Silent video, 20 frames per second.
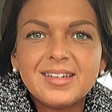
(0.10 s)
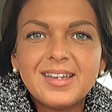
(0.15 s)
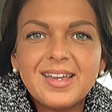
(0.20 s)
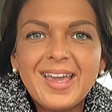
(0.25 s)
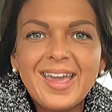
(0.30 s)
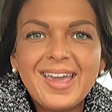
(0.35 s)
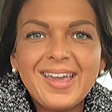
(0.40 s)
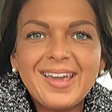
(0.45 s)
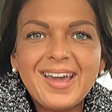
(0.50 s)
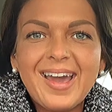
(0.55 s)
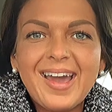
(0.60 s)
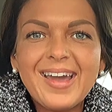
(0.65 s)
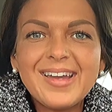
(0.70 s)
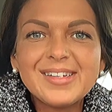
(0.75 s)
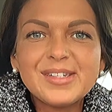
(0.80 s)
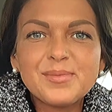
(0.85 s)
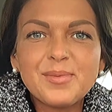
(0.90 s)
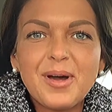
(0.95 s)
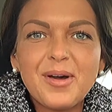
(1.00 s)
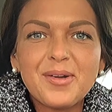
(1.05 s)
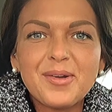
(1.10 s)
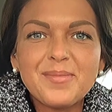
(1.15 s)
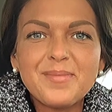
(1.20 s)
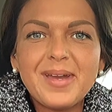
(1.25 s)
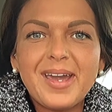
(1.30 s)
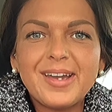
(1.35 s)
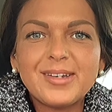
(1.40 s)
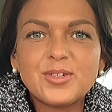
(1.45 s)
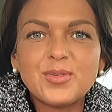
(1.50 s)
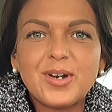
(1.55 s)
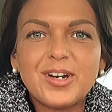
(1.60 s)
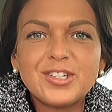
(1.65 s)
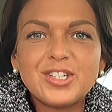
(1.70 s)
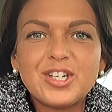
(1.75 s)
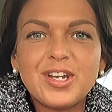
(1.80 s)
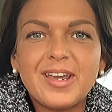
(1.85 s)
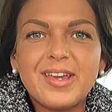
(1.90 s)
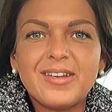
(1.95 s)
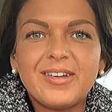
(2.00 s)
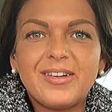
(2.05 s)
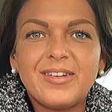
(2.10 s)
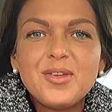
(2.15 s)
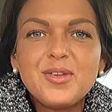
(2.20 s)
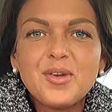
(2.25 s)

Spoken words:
Hey guys, welcome back to our channel.